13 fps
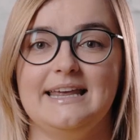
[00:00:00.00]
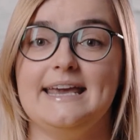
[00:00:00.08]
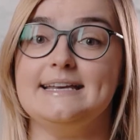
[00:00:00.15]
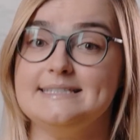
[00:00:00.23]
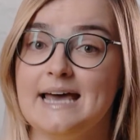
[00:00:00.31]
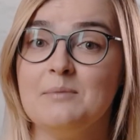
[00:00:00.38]

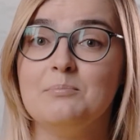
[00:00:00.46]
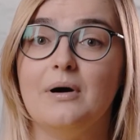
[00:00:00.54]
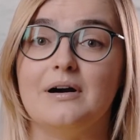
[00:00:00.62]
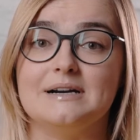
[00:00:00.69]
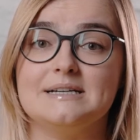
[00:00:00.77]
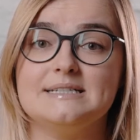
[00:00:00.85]
The
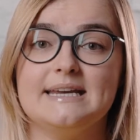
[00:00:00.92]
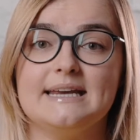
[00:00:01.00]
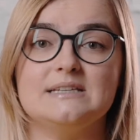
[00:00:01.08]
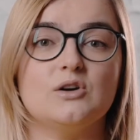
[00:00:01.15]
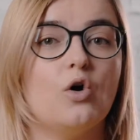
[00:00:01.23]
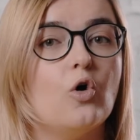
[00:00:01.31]
exam part
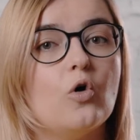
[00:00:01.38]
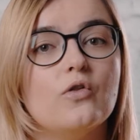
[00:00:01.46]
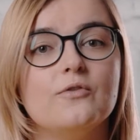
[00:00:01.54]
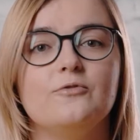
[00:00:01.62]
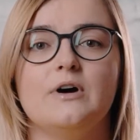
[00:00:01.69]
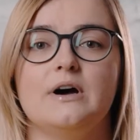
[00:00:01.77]
takes
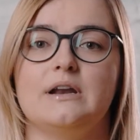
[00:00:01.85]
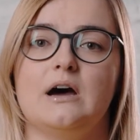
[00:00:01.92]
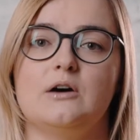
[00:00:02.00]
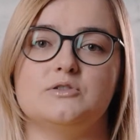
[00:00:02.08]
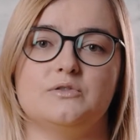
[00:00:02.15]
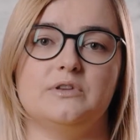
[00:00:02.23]
all the
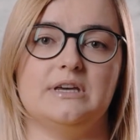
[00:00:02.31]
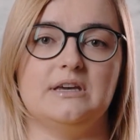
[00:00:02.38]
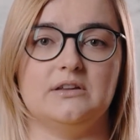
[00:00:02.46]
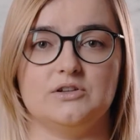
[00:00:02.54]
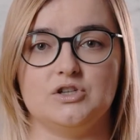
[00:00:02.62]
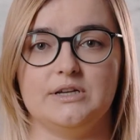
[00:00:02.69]
fun out of
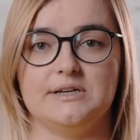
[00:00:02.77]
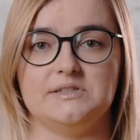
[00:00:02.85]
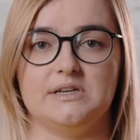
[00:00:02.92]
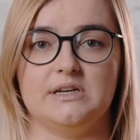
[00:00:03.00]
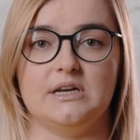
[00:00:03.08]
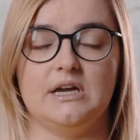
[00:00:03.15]
the English
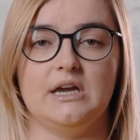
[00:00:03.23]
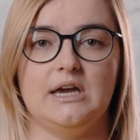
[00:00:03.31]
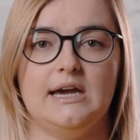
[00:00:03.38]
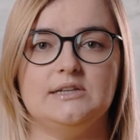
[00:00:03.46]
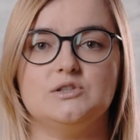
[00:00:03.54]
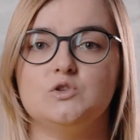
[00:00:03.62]
lesson.
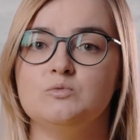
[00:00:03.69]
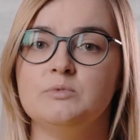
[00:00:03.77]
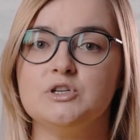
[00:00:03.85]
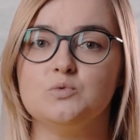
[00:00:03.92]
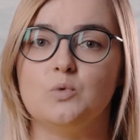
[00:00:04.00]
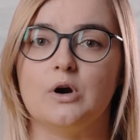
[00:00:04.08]
It's
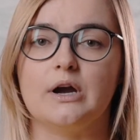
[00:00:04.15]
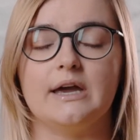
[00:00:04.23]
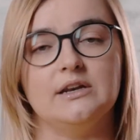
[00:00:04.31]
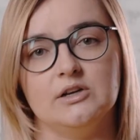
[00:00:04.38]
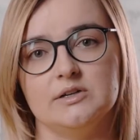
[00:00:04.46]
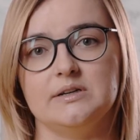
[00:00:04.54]
too much
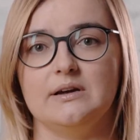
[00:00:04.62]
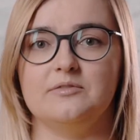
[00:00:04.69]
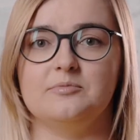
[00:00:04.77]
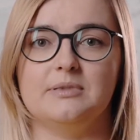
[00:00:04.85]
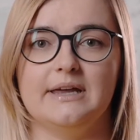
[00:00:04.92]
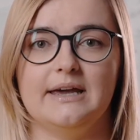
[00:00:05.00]
work and not
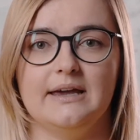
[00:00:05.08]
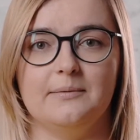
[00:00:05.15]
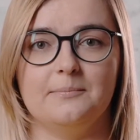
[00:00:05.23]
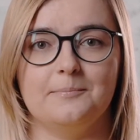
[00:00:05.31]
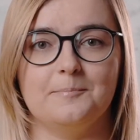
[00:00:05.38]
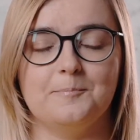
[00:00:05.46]
enough
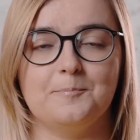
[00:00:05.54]
play.